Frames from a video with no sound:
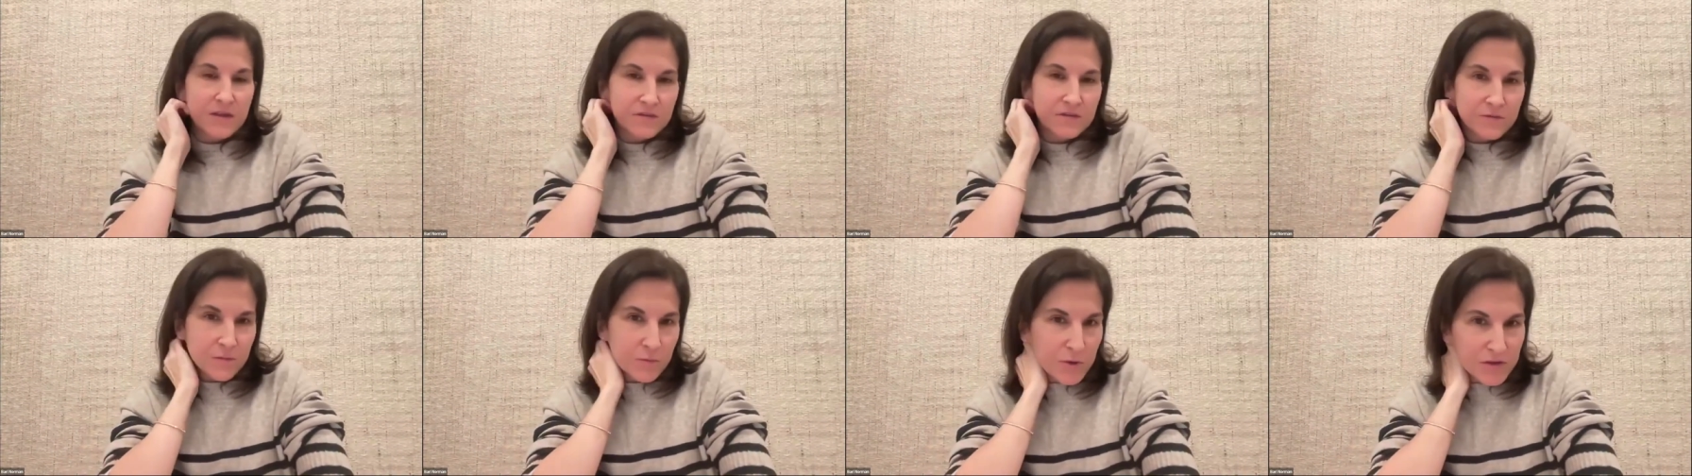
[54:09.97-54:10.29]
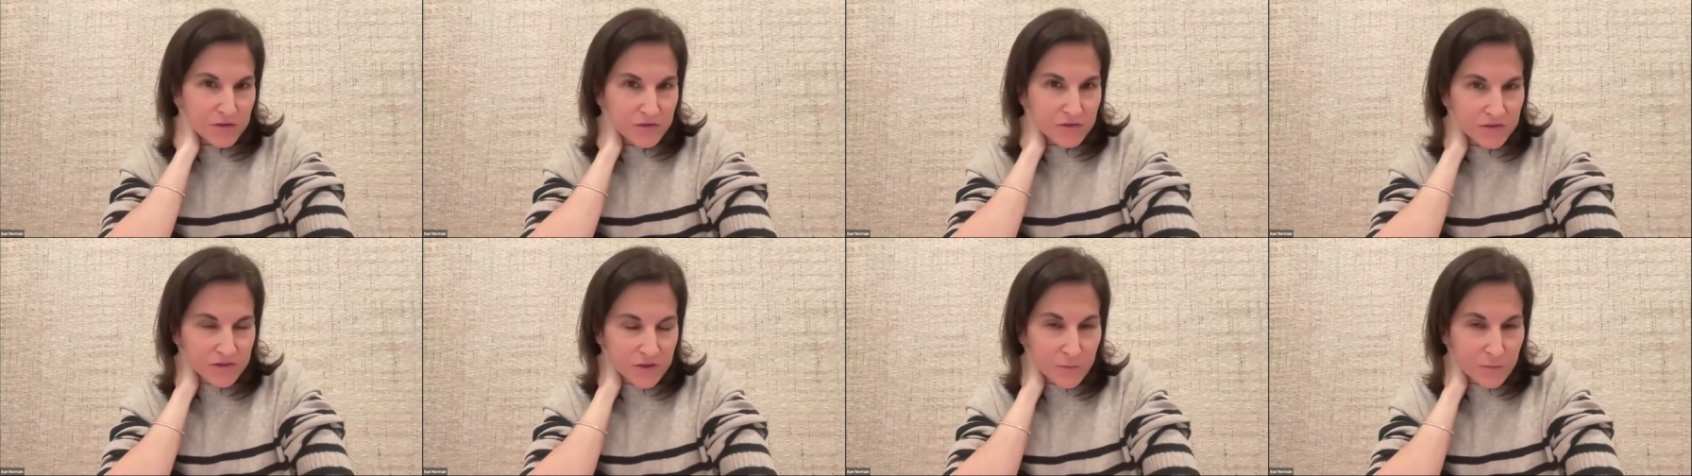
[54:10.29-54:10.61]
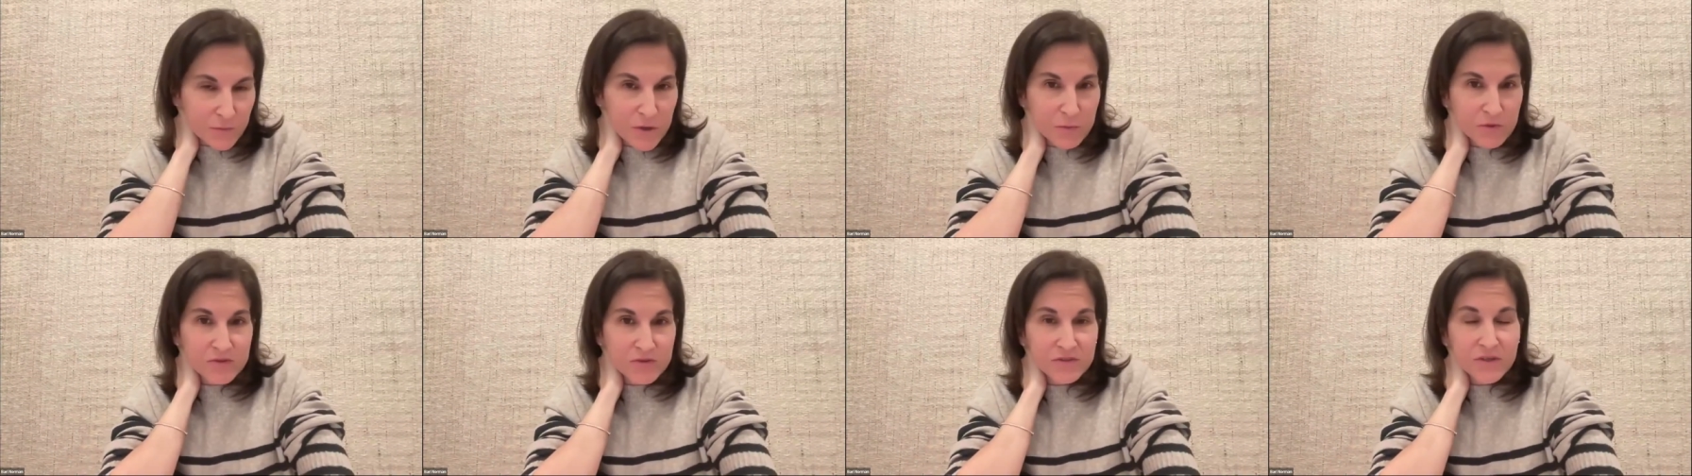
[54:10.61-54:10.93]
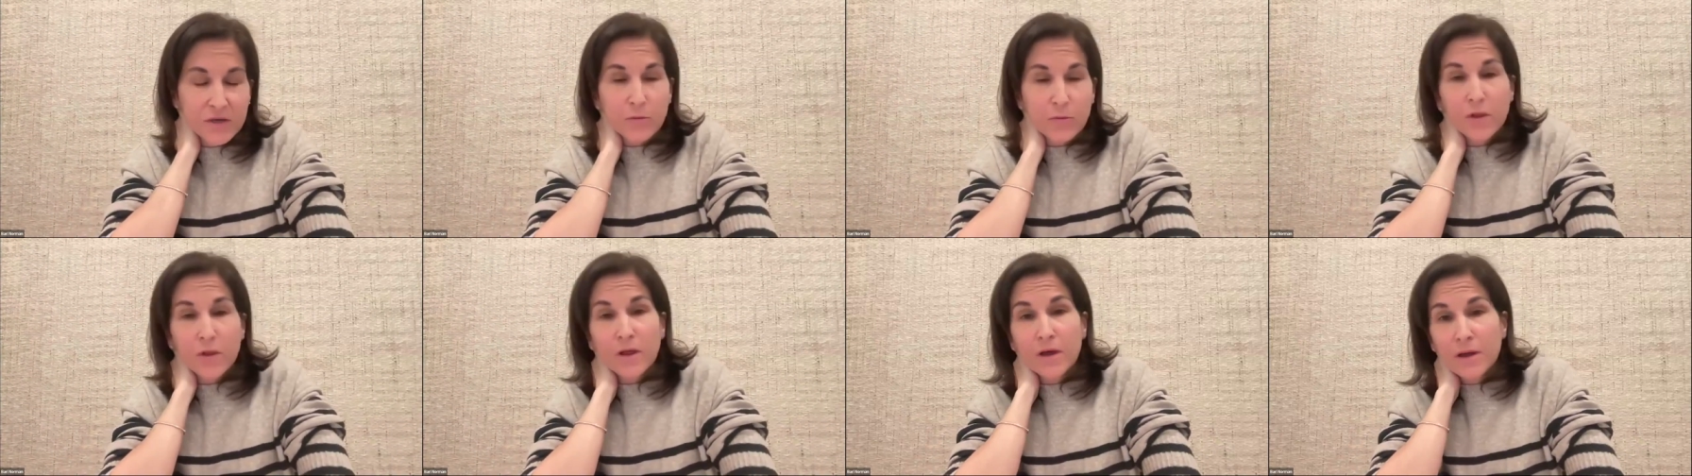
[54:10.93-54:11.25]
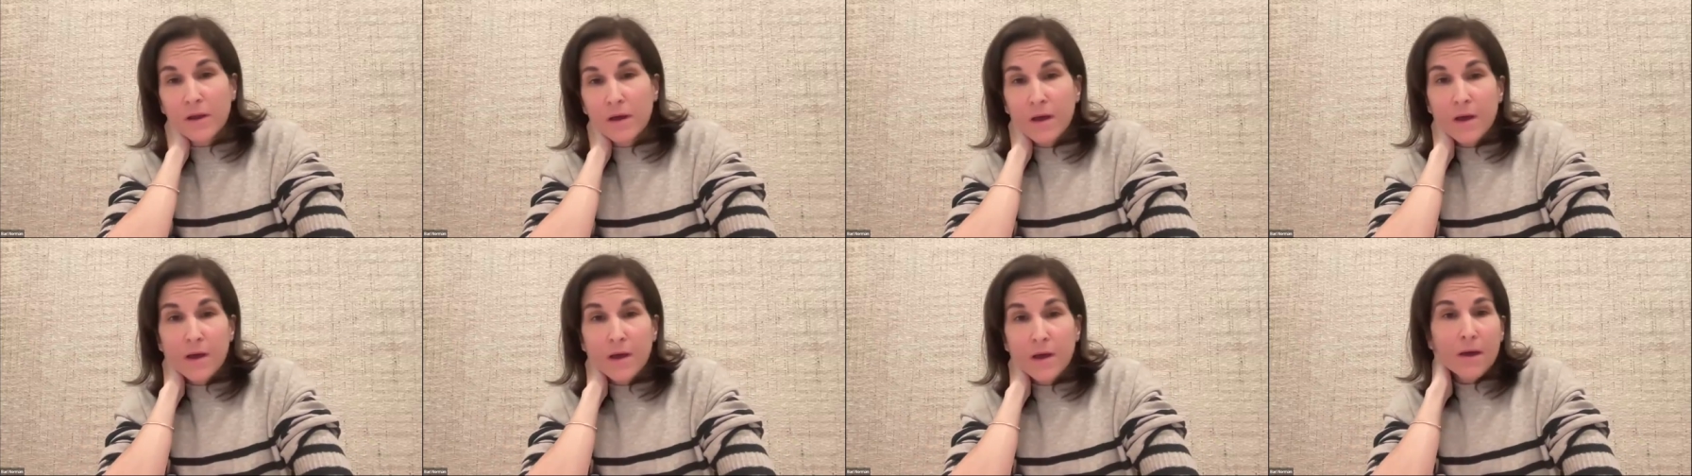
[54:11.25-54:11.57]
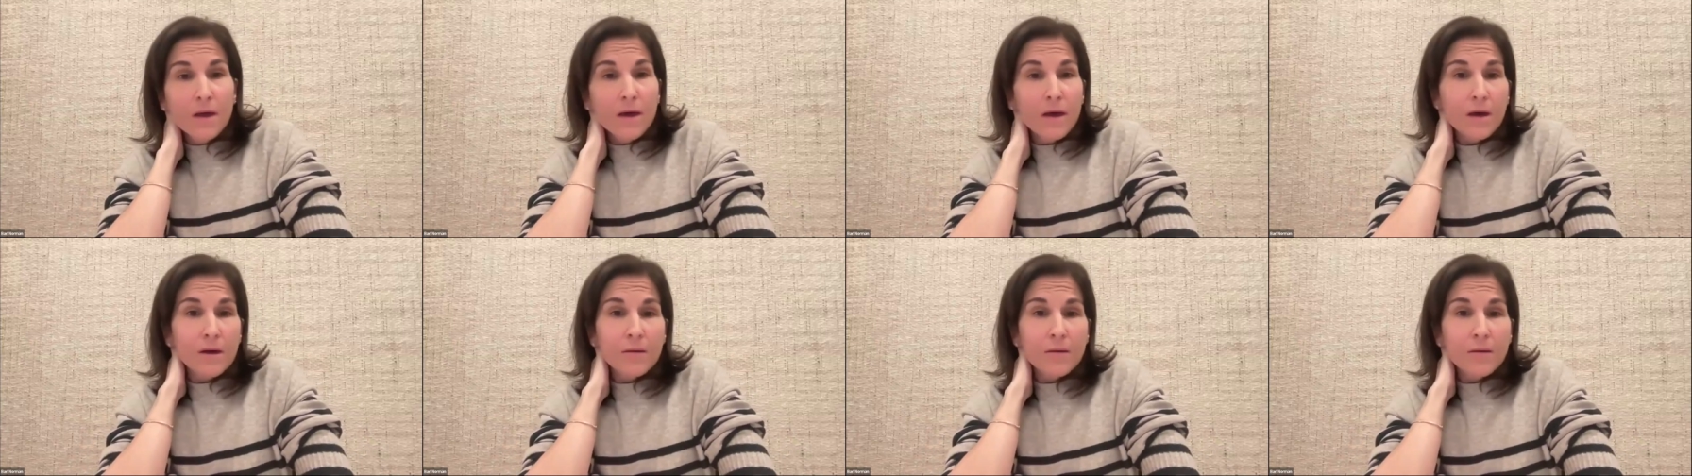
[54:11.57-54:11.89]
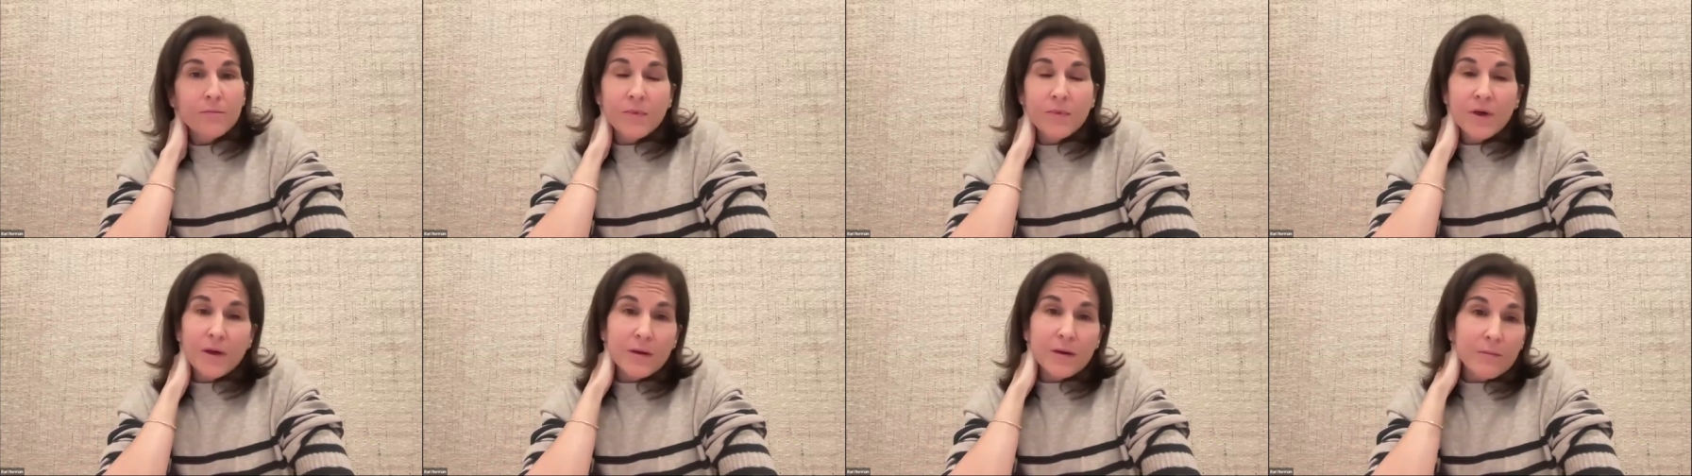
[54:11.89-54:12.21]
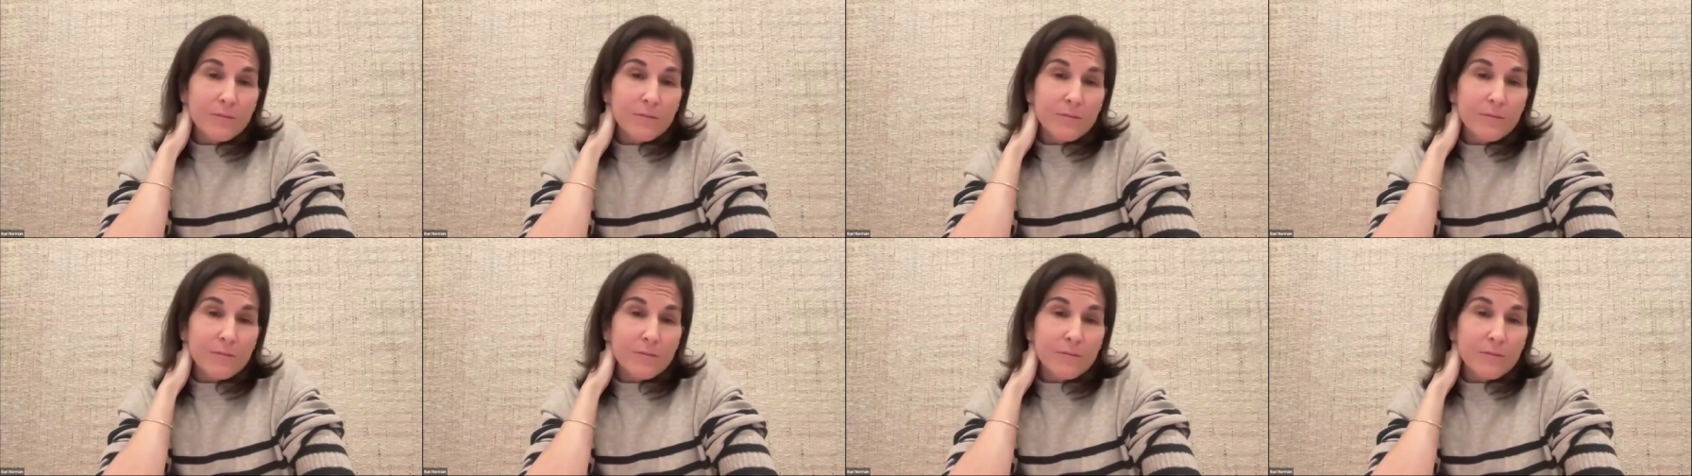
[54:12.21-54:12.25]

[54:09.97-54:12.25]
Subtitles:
places that people say, well, a